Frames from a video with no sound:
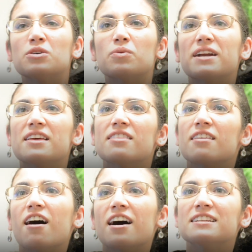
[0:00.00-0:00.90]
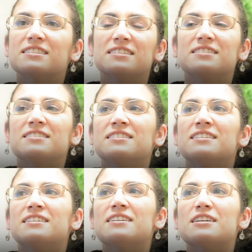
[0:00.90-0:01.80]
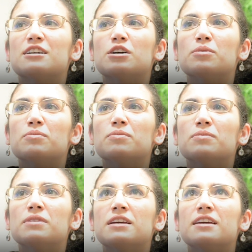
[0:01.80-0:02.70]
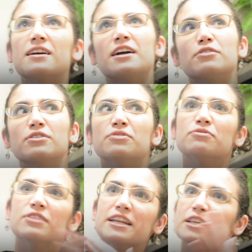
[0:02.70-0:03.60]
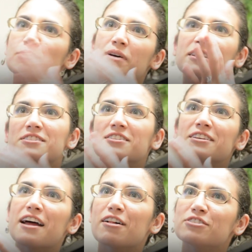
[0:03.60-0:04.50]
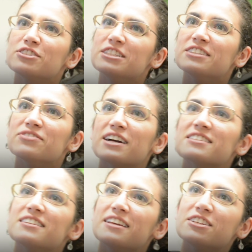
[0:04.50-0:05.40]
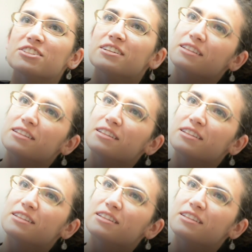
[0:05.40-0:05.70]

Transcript: what he thought, and he kind of conflated penicillin allergy and vaccination,